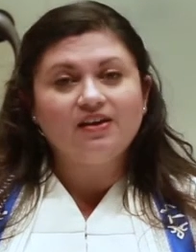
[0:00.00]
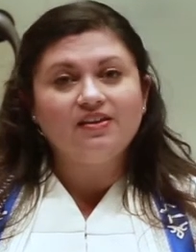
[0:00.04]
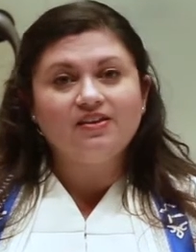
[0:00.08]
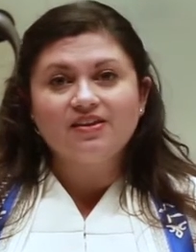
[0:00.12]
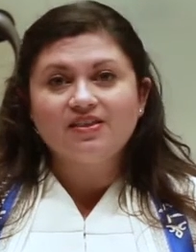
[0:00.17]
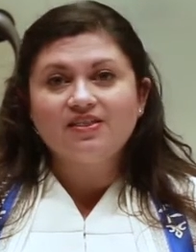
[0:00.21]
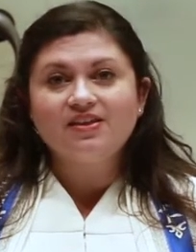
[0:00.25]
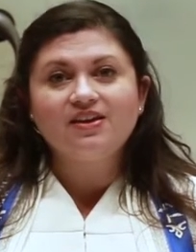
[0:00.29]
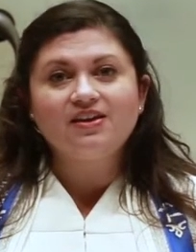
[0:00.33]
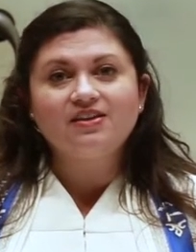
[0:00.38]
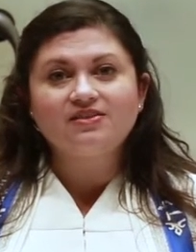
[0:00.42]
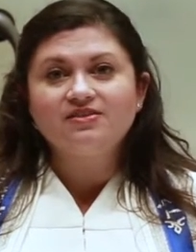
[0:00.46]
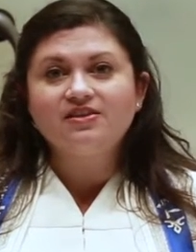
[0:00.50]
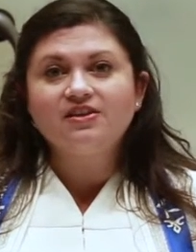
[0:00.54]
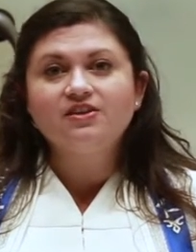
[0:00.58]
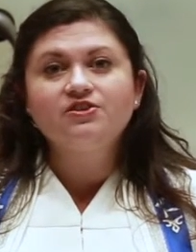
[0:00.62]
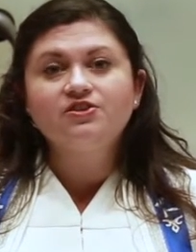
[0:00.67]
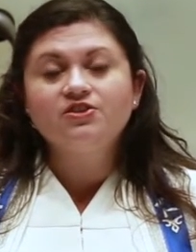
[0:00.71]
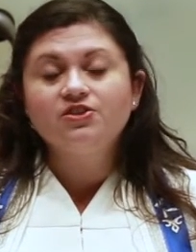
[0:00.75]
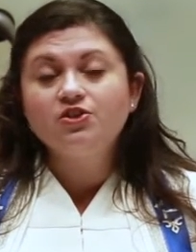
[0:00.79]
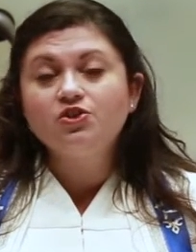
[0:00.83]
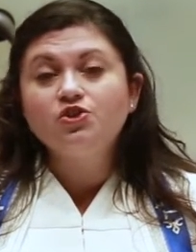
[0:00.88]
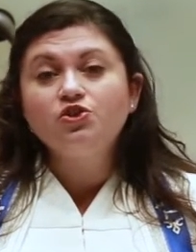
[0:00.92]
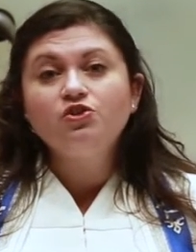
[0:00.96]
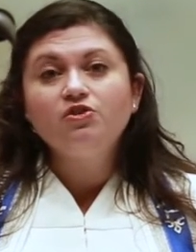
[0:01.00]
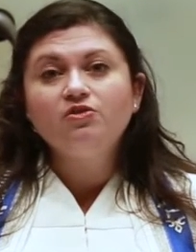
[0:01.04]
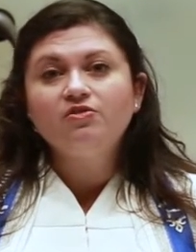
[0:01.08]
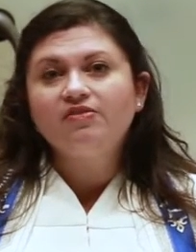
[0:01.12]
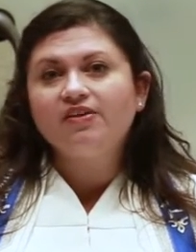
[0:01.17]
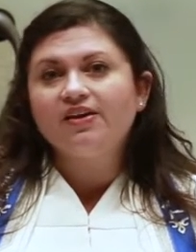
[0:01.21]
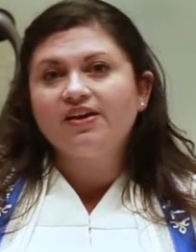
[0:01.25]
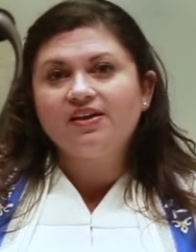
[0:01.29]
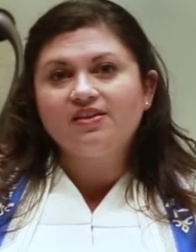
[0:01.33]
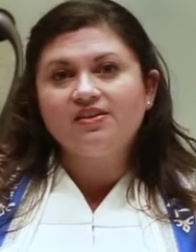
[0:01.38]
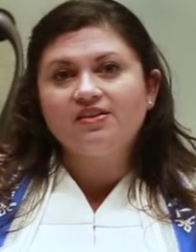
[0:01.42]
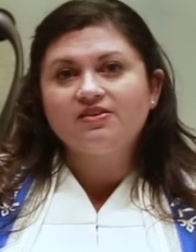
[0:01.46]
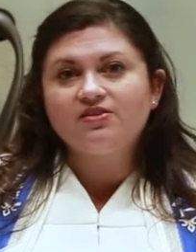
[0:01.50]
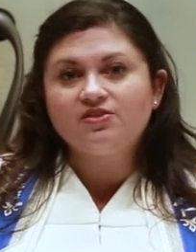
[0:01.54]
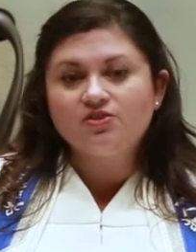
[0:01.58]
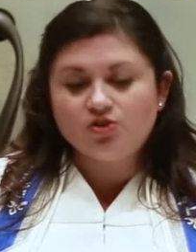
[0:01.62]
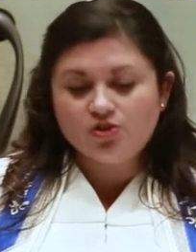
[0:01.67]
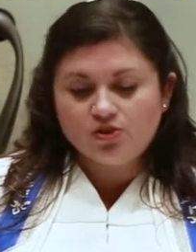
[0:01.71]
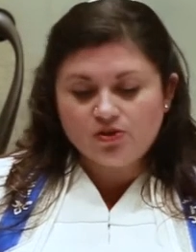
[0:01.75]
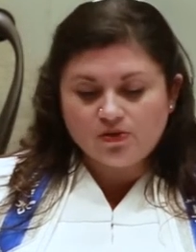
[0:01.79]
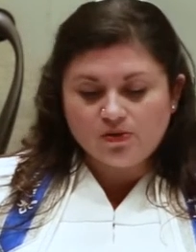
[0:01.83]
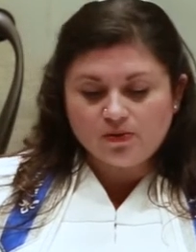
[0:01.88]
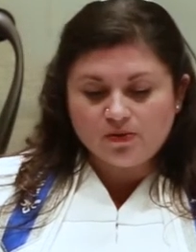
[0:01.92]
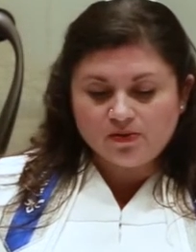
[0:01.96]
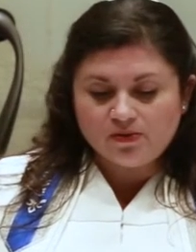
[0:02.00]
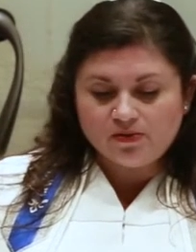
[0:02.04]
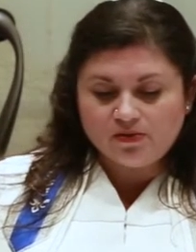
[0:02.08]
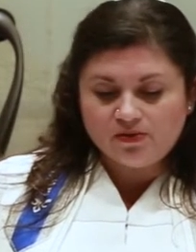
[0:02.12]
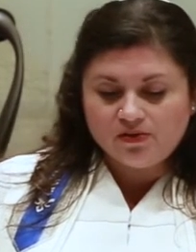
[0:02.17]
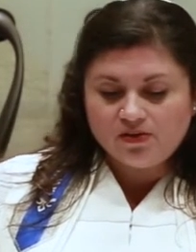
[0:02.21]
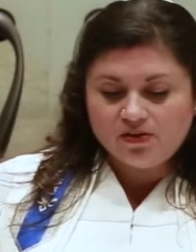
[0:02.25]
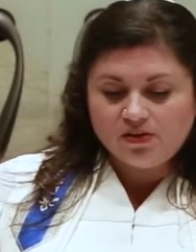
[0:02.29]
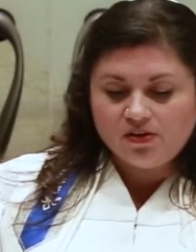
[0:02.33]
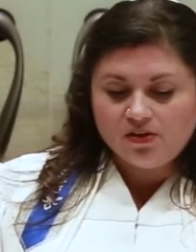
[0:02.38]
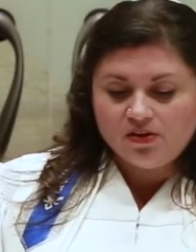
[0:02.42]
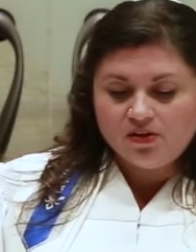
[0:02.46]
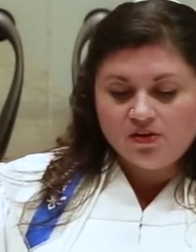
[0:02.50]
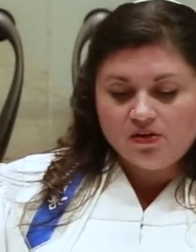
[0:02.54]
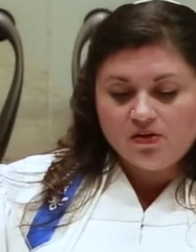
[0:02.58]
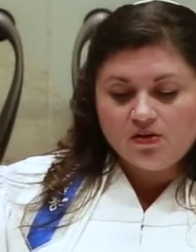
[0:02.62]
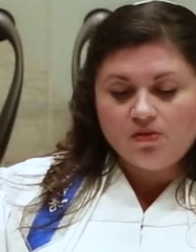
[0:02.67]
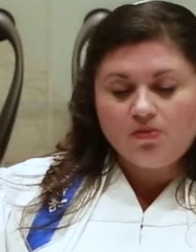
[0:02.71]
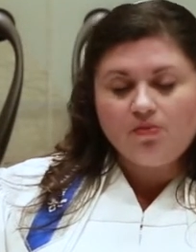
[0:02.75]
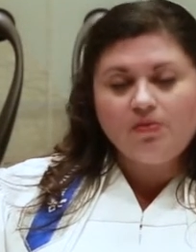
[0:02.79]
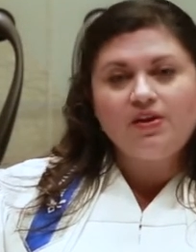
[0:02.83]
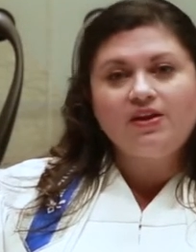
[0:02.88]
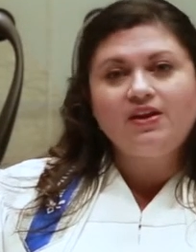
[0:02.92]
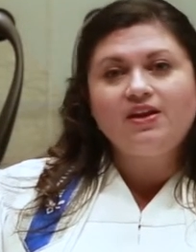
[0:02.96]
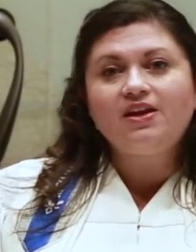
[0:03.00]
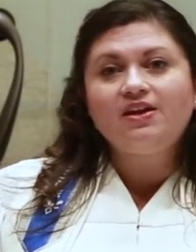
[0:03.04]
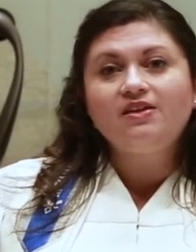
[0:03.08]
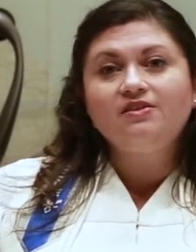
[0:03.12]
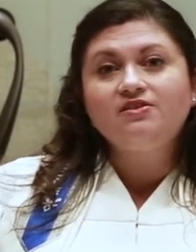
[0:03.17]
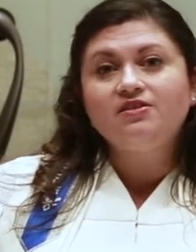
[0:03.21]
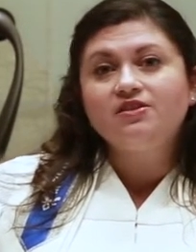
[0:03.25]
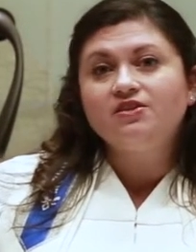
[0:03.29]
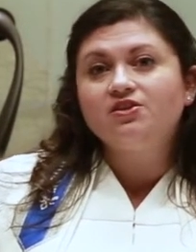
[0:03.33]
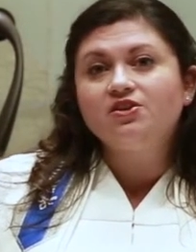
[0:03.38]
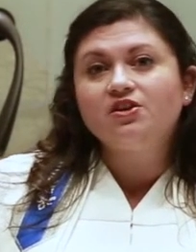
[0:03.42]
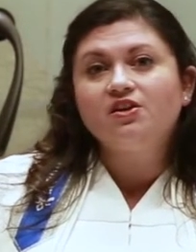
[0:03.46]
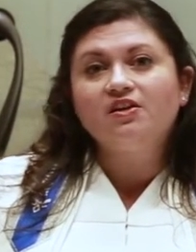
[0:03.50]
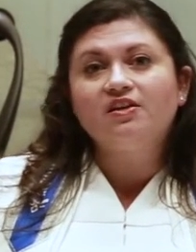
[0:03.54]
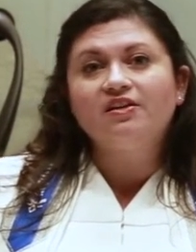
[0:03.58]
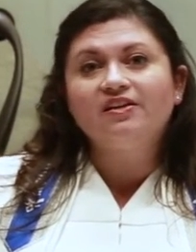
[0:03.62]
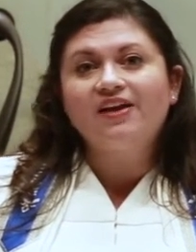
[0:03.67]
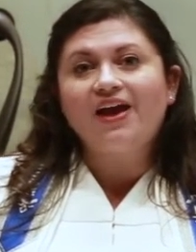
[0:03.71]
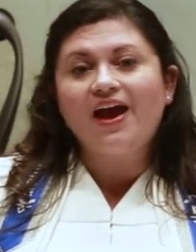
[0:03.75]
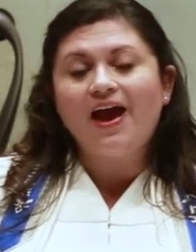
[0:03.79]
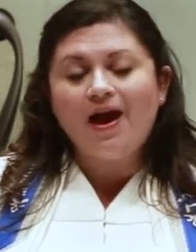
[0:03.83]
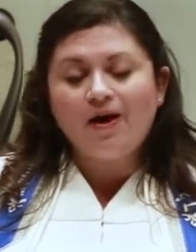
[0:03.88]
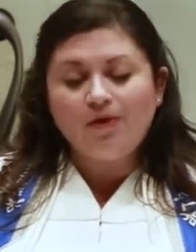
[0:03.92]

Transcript: And the thing is, there's teshuva in this too. We need to turn